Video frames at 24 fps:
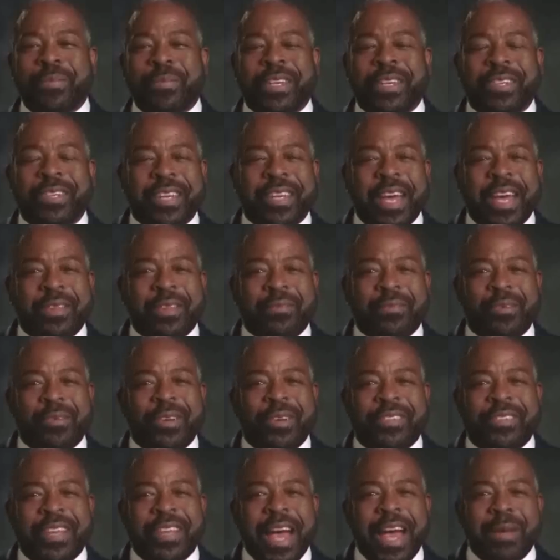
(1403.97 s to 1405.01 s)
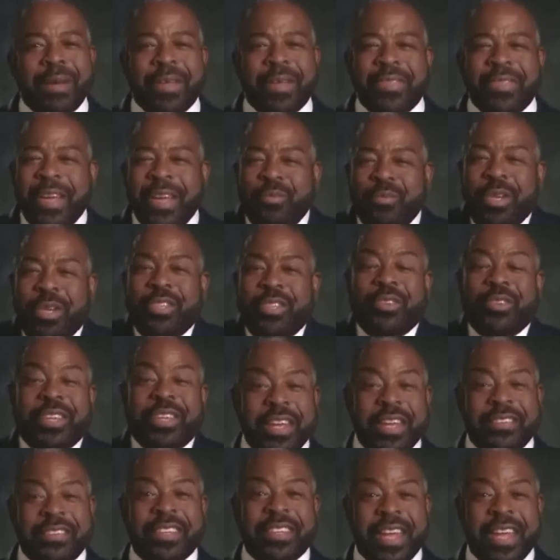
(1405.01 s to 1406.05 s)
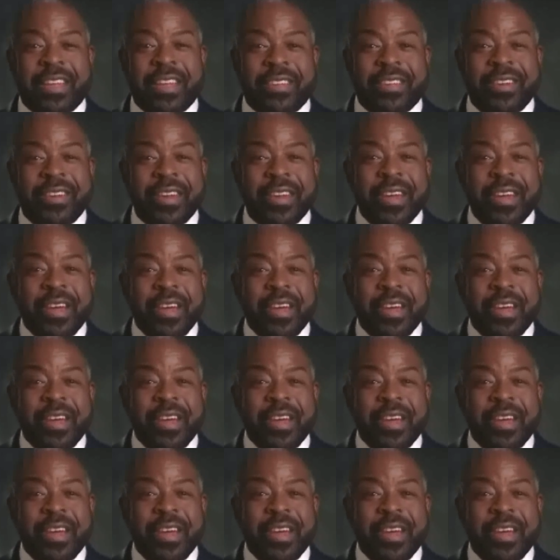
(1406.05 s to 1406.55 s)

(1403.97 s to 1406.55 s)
been together for a time, and then when you get together,